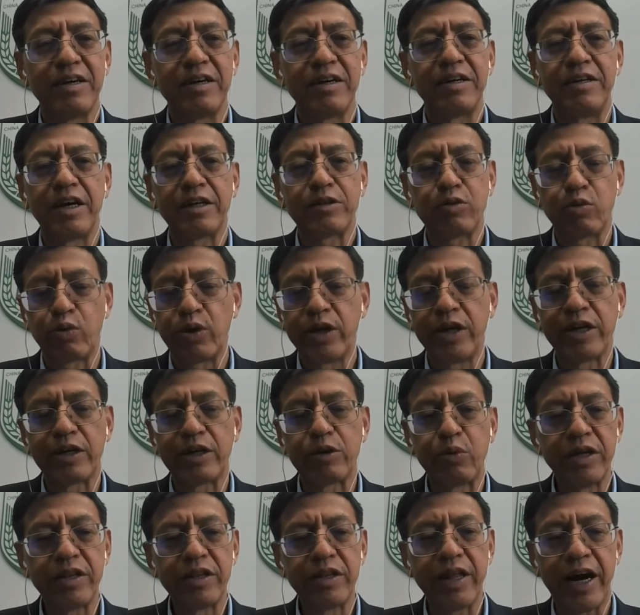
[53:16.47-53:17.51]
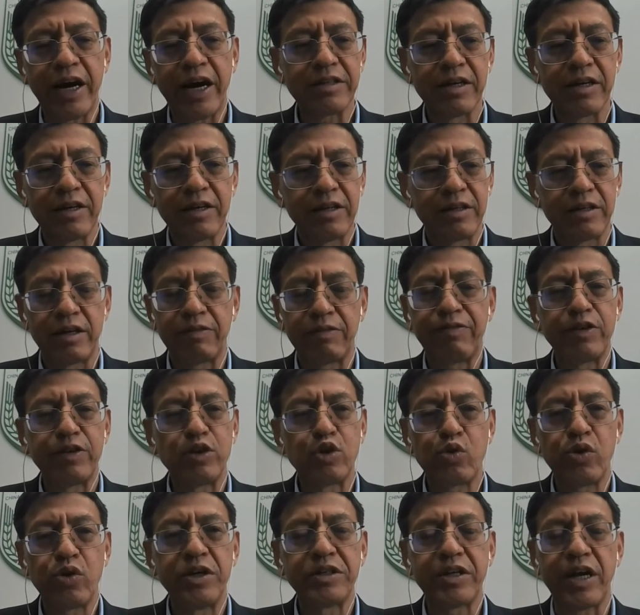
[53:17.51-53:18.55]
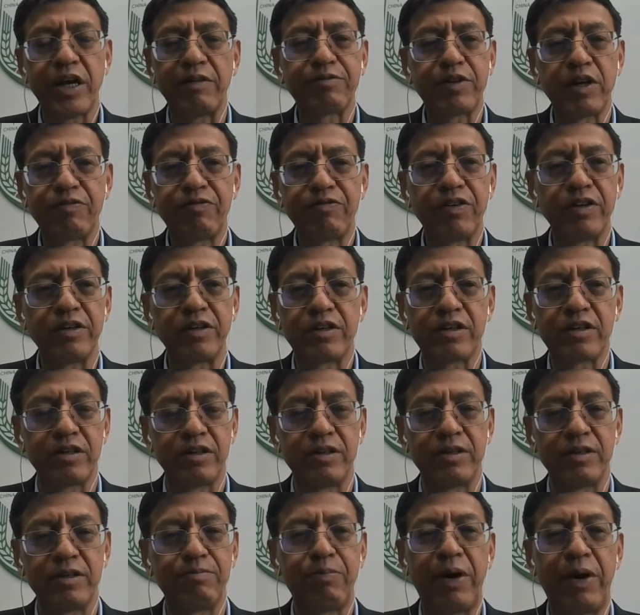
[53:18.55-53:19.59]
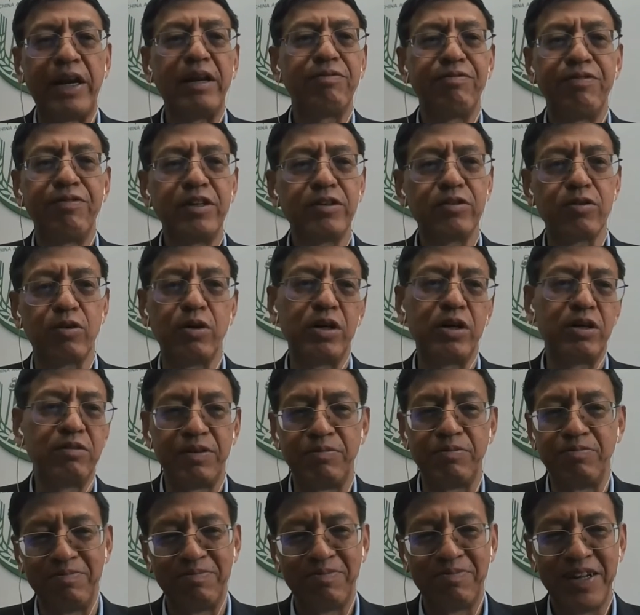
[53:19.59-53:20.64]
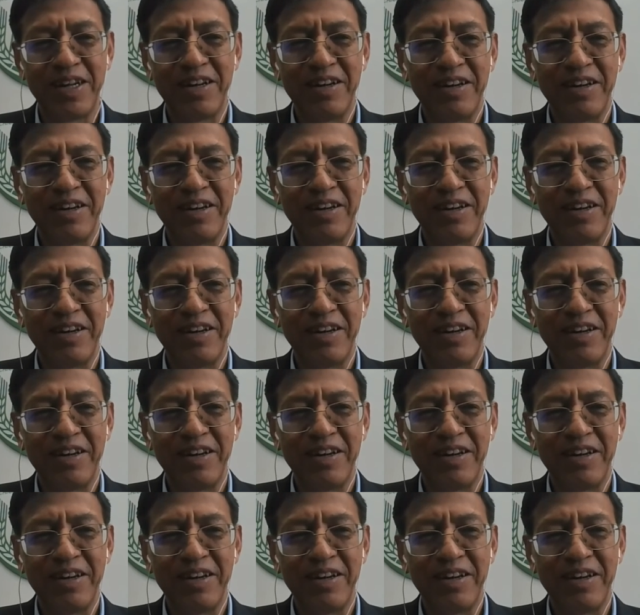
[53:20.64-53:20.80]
Yes, we agree that different trees have different benefits or even